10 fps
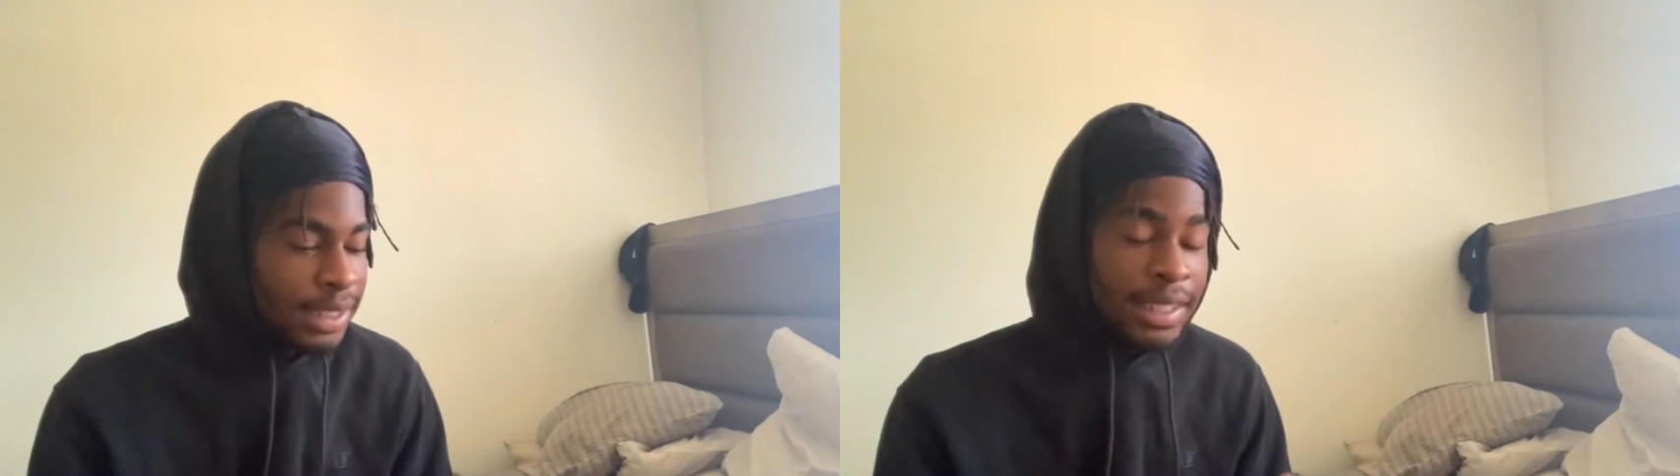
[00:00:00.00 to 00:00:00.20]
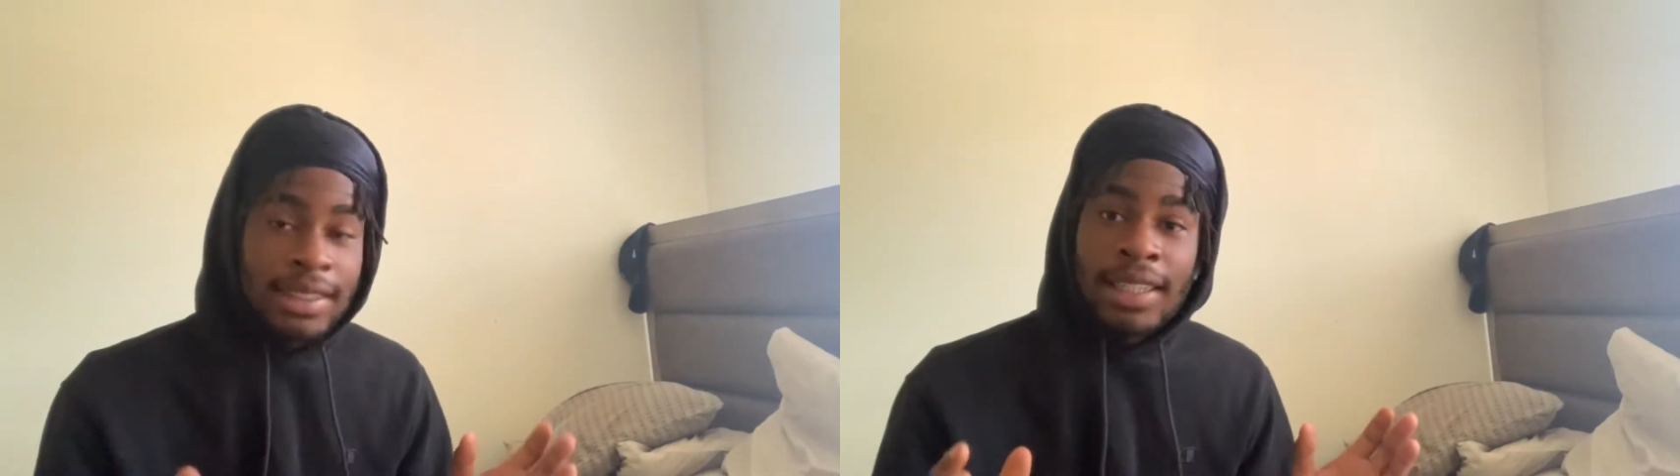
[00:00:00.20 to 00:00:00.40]

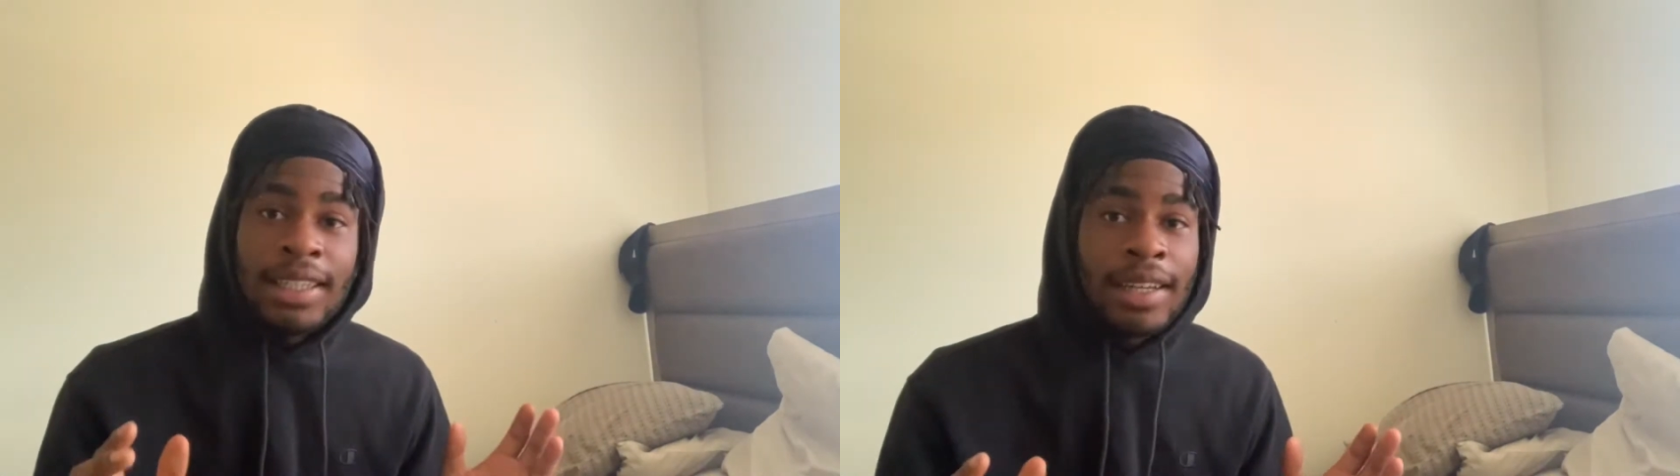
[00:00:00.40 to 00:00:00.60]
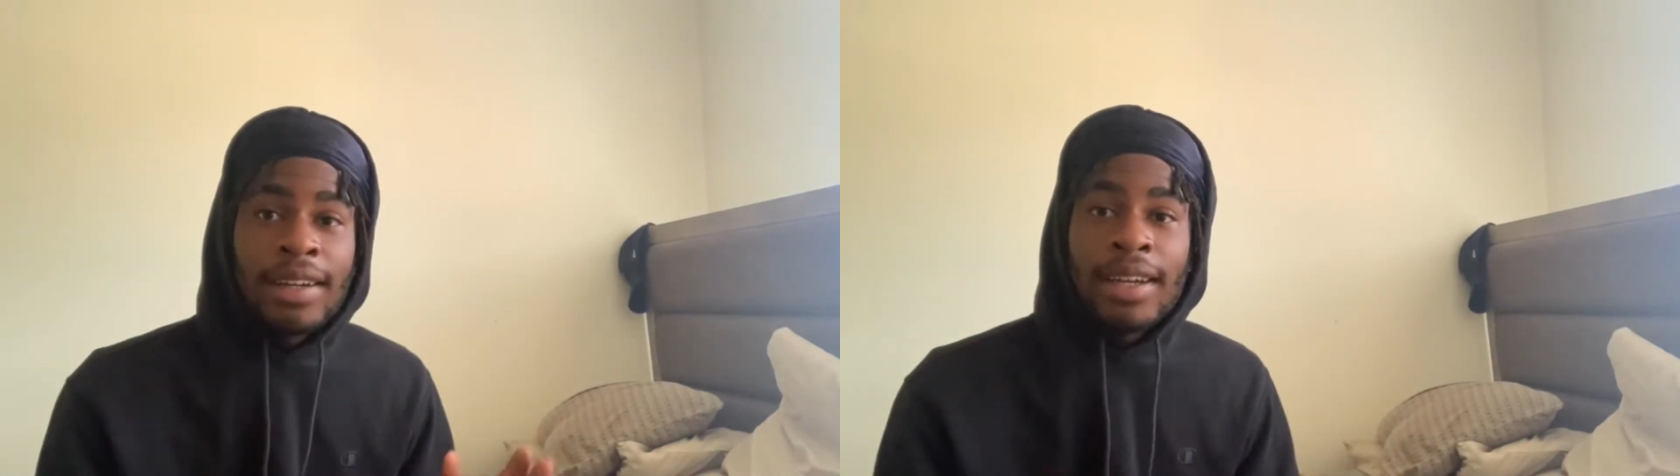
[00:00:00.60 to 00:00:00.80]
I'll take
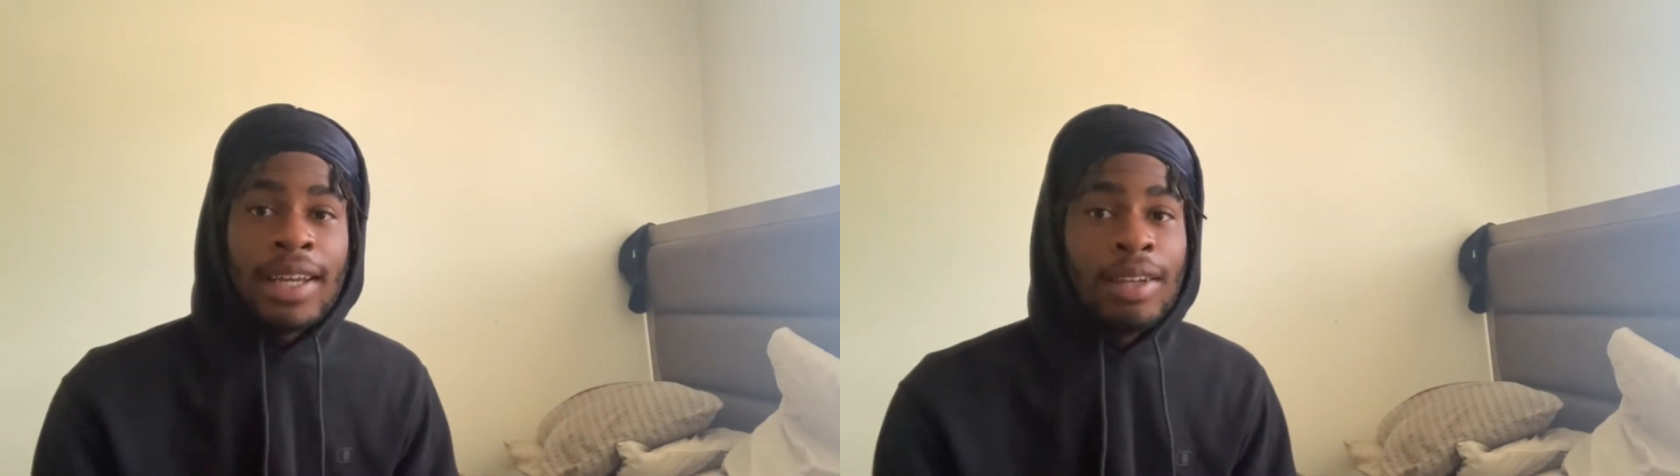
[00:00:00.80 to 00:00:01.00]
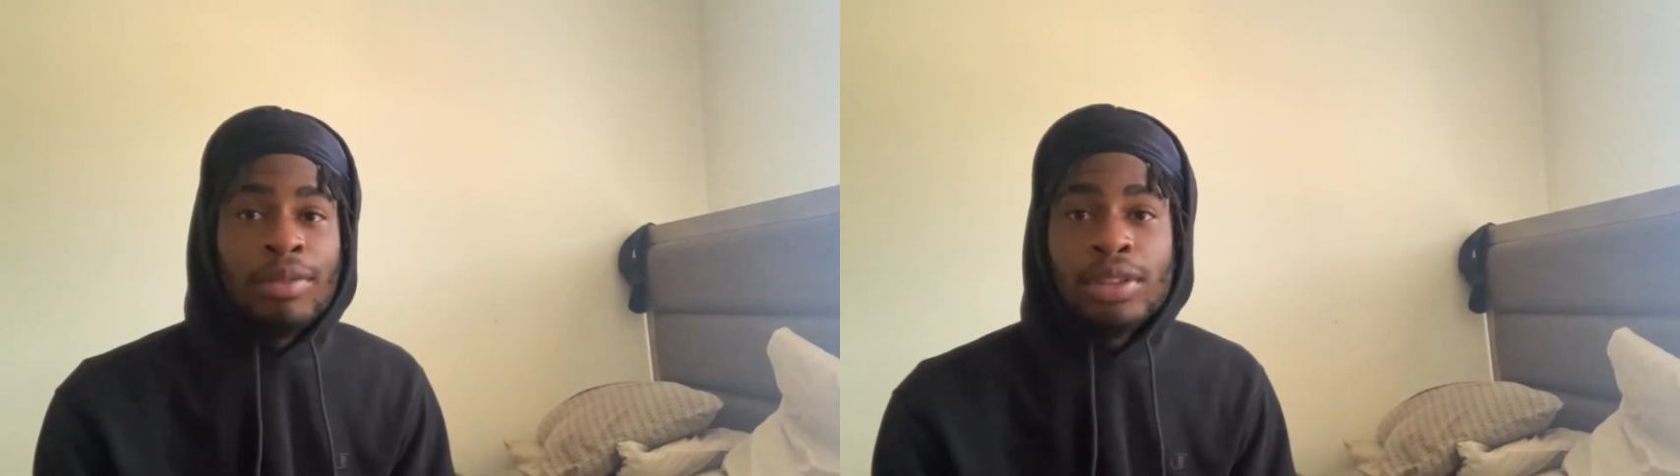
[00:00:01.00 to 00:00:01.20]
care of
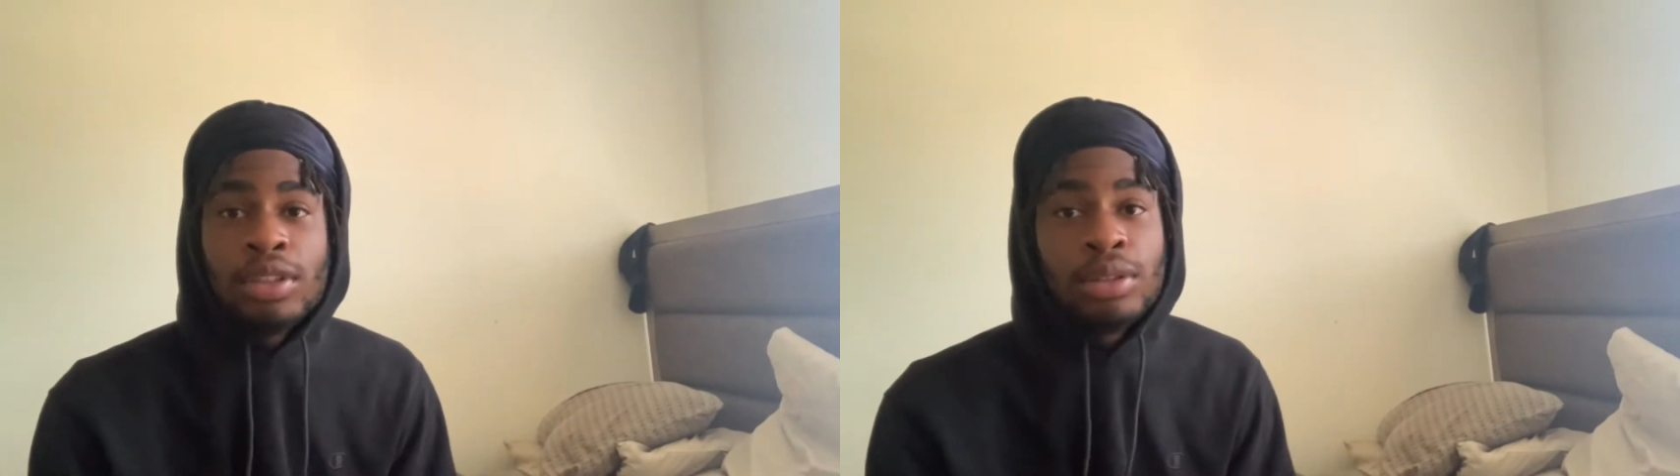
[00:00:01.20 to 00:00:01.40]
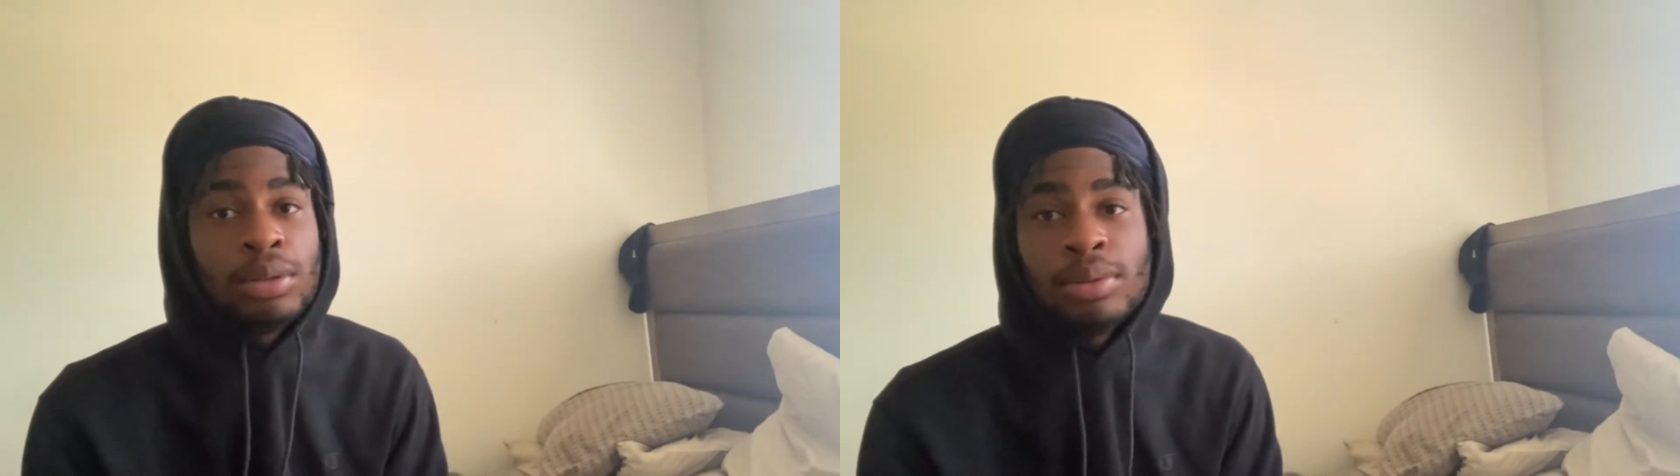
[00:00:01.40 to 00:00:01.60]
Ava
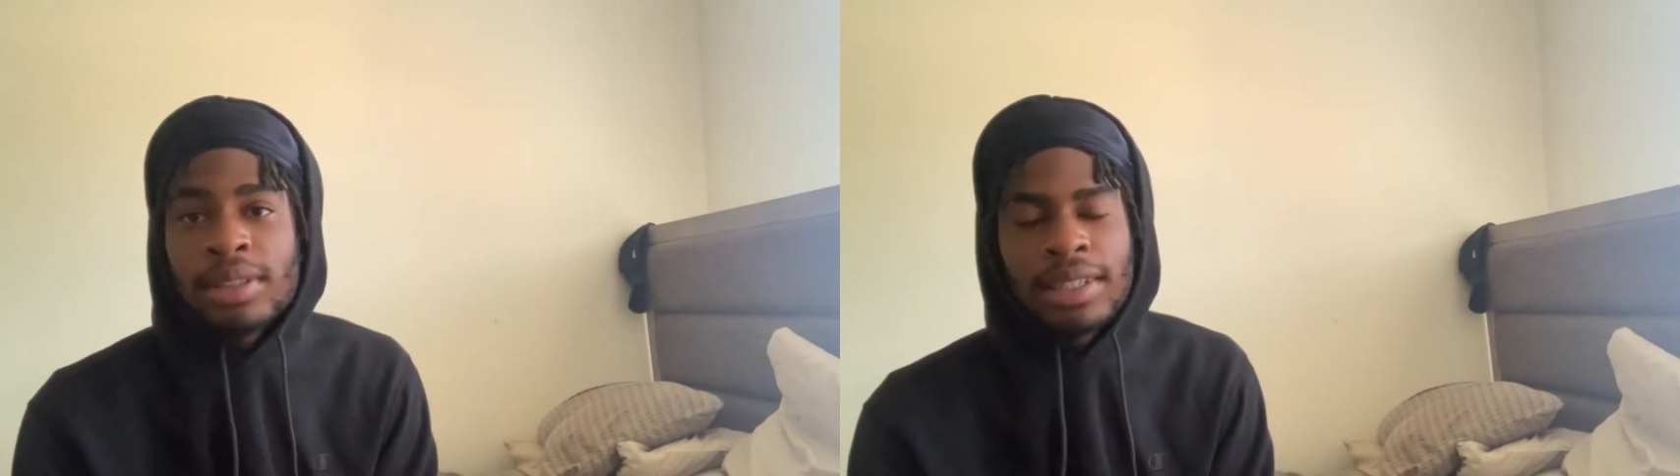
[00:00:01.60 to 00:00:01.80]
too.